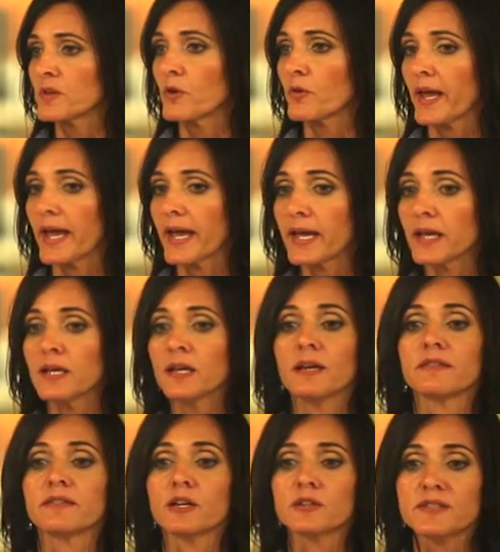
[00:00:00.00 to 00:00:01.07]
Okay,
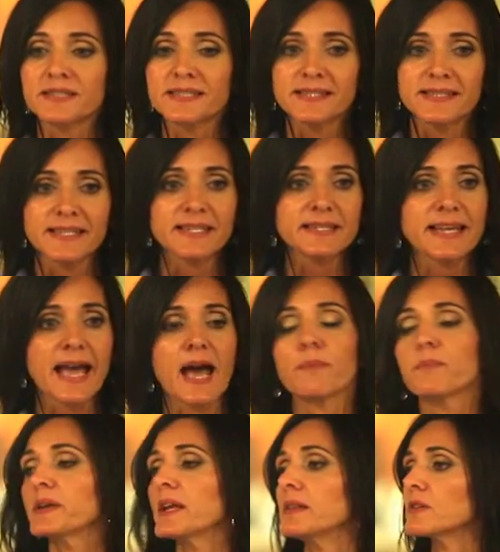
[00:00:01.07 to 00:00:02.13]
there's a disease
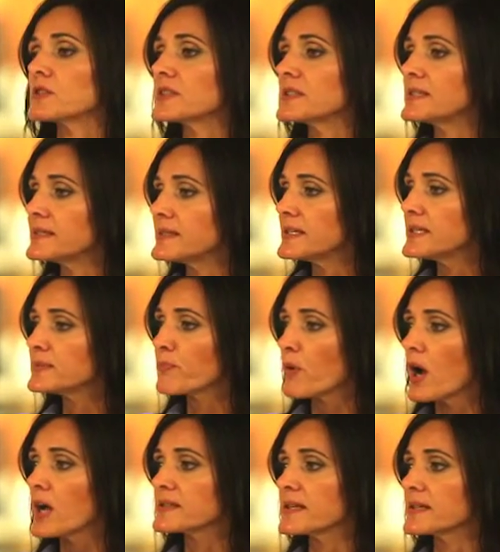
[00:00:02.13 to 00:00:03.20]
happening. There's a disease
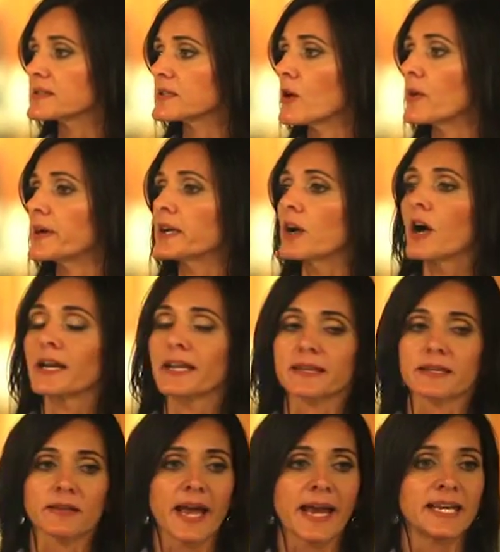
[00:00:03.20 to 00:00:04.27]
process going on at
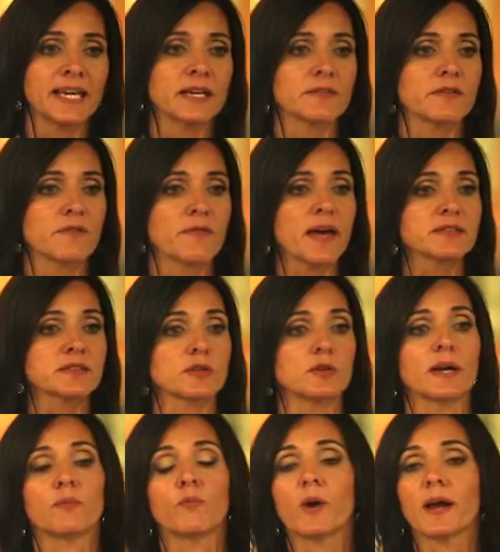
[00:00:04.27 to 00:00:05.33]
the lining of the
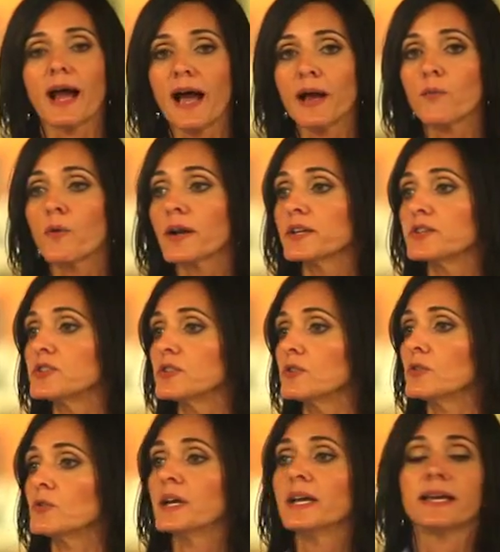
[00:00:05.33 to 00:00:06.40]
vessel, and what I want to
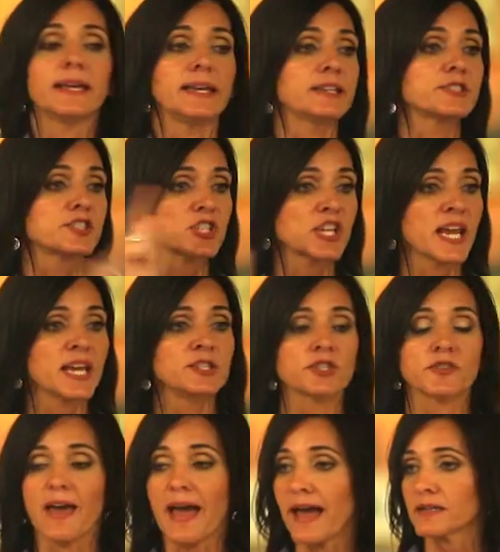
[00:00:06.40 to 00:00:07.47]
do is
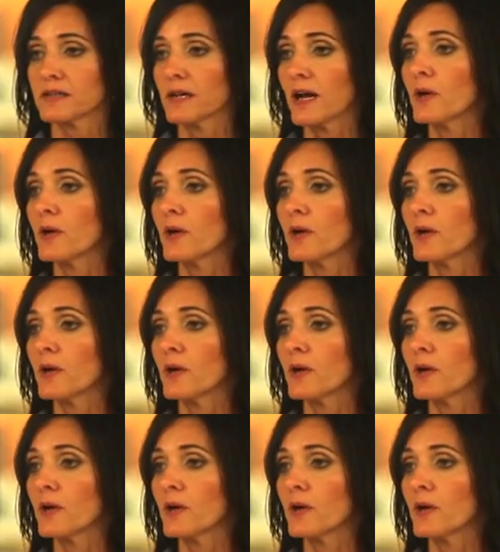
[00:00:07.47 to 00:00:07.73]
change that.